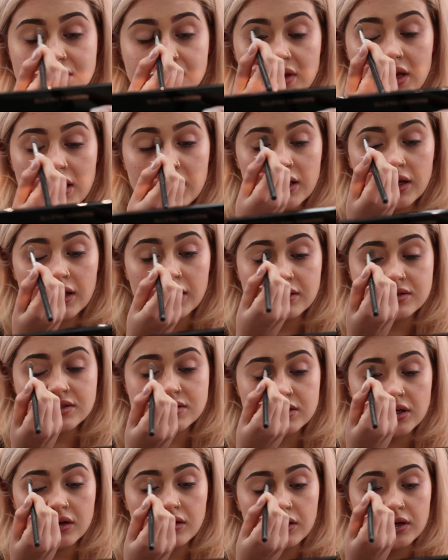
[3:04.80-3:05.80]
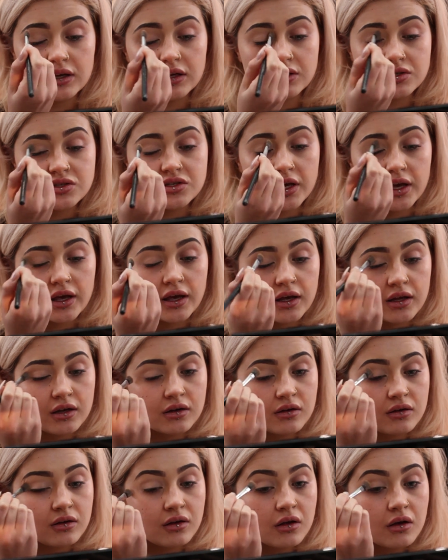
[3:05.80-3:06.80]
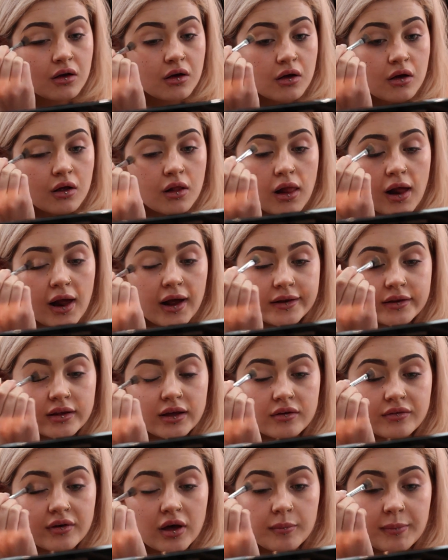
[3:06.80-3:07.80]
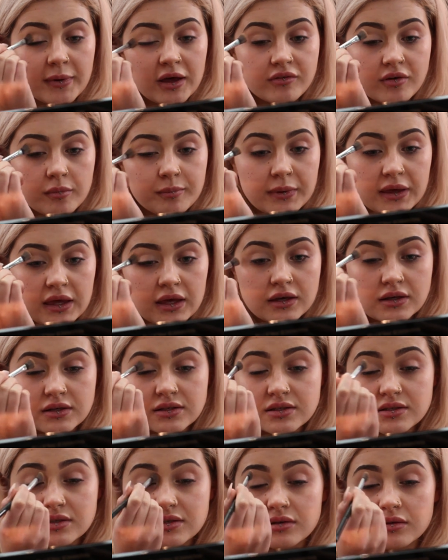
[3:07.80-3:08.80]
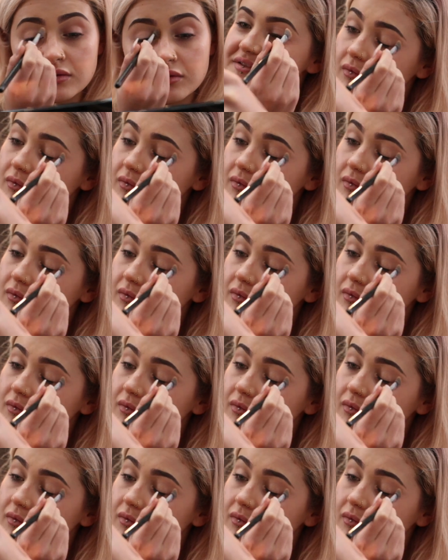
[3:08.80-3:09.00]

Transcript: of any kind of discoloration and give it a bit of a base.